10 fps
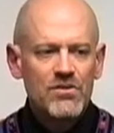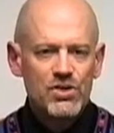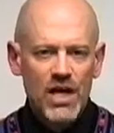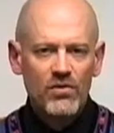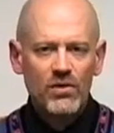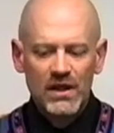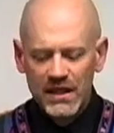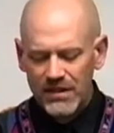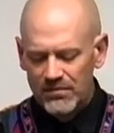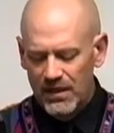
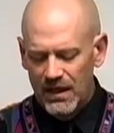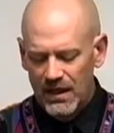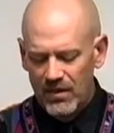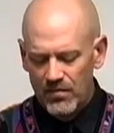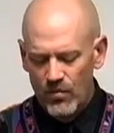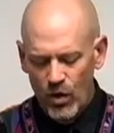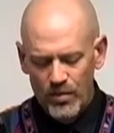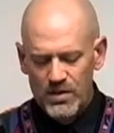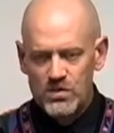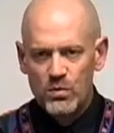generally, uh,
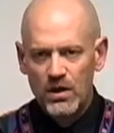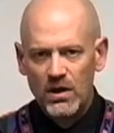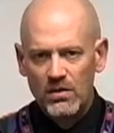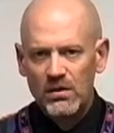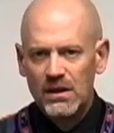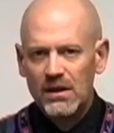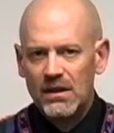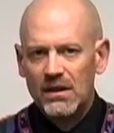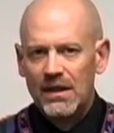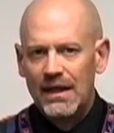Mormons will
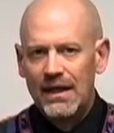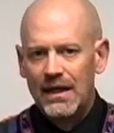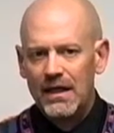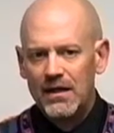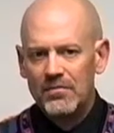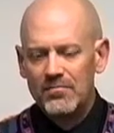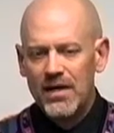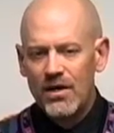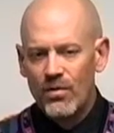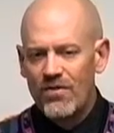uh,
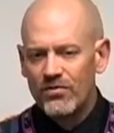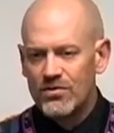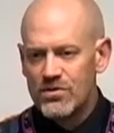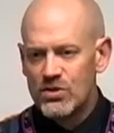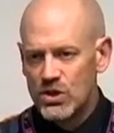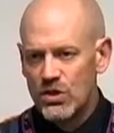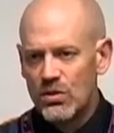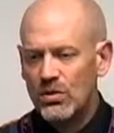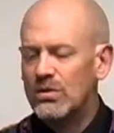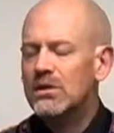make reference
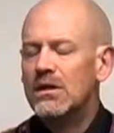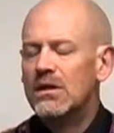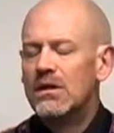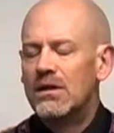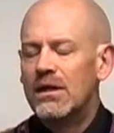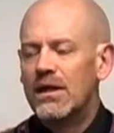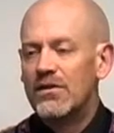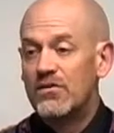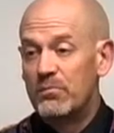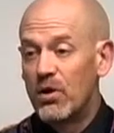to
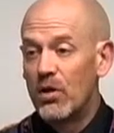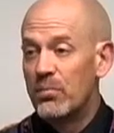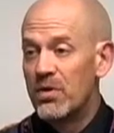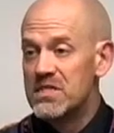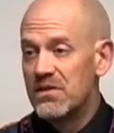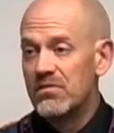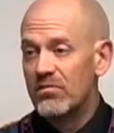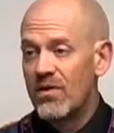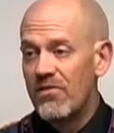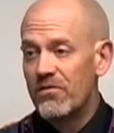uh, the spirit
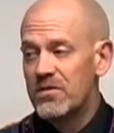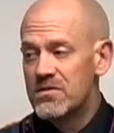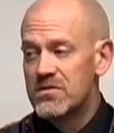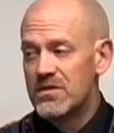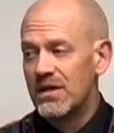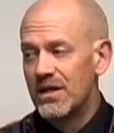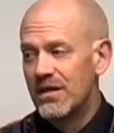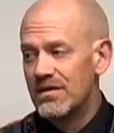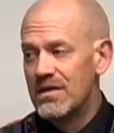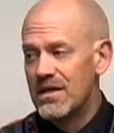prison referenced
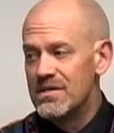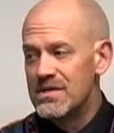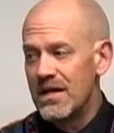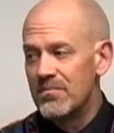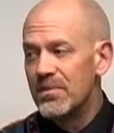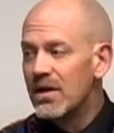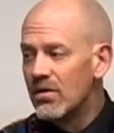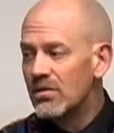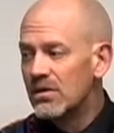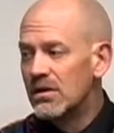in uh, Second
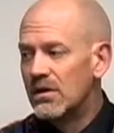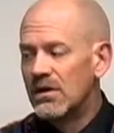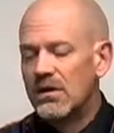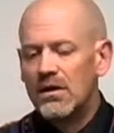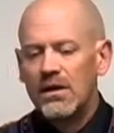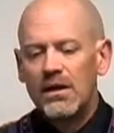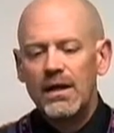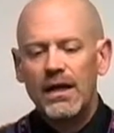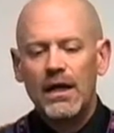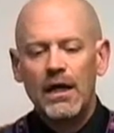Peter.
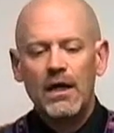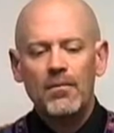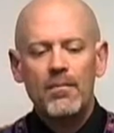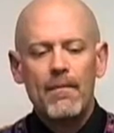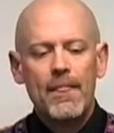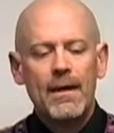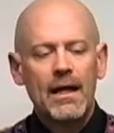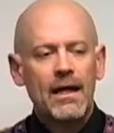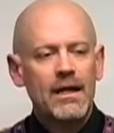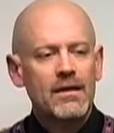Um,
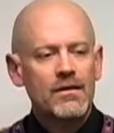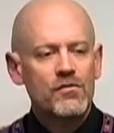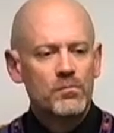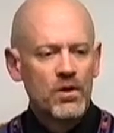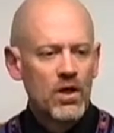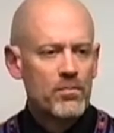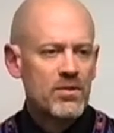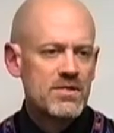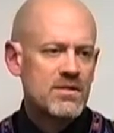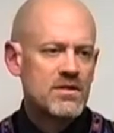the spirit
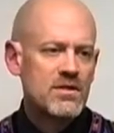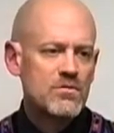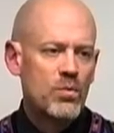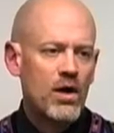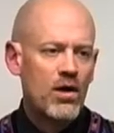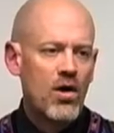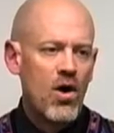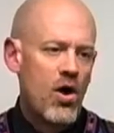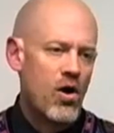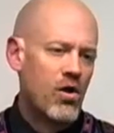prison is where
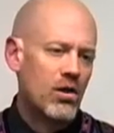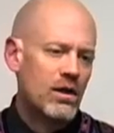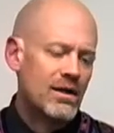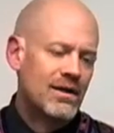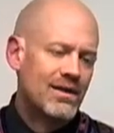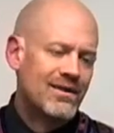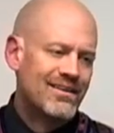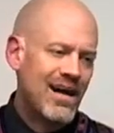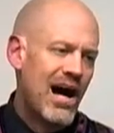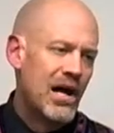all
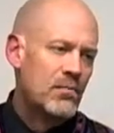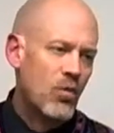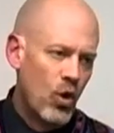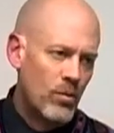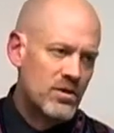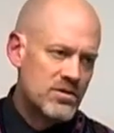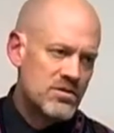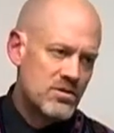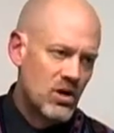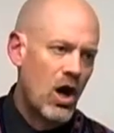non Mormons